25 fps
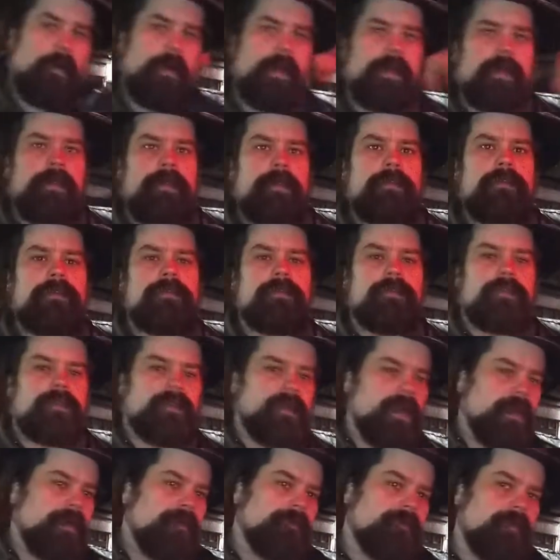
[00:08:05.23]
a new
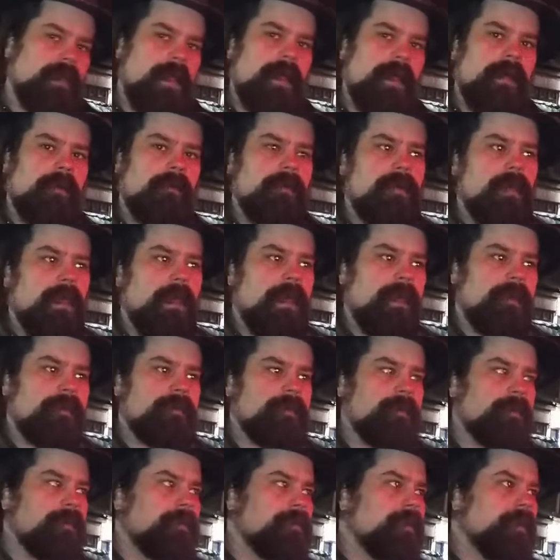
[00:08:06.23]
set of clown
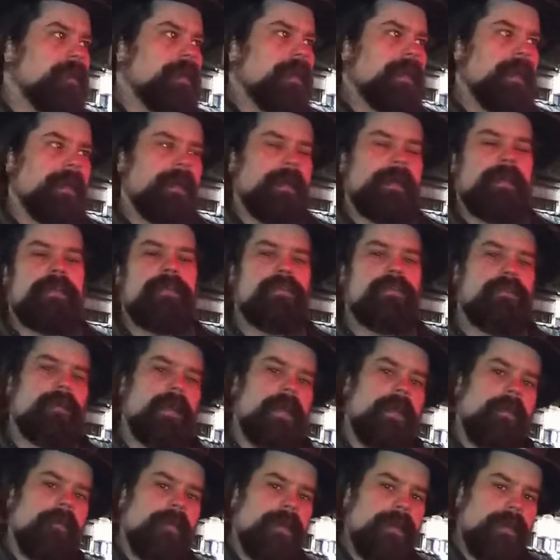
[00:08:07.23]
classes in a new
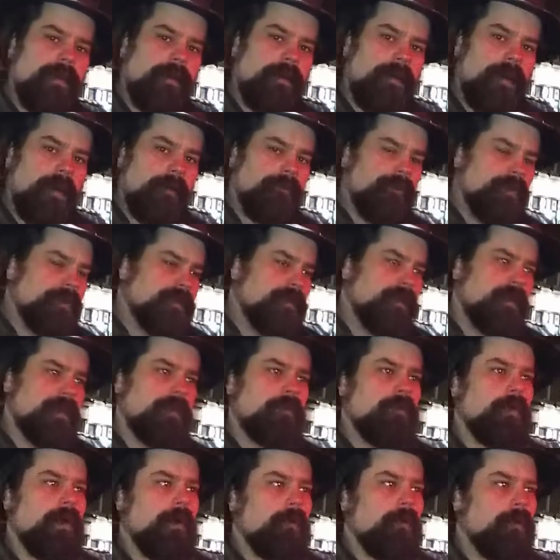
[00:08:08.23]
area of the city
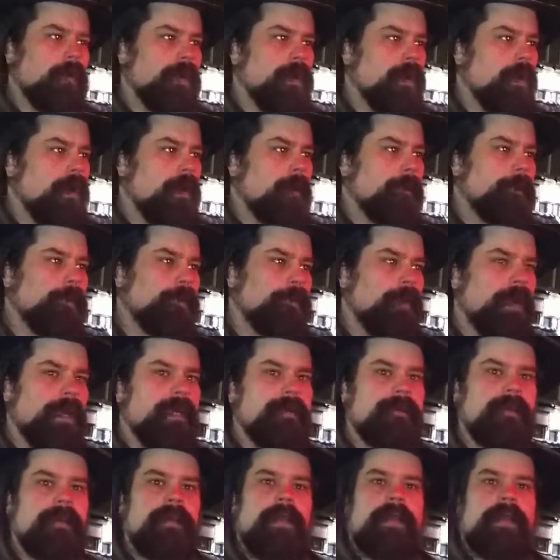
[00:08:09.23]
where we operate.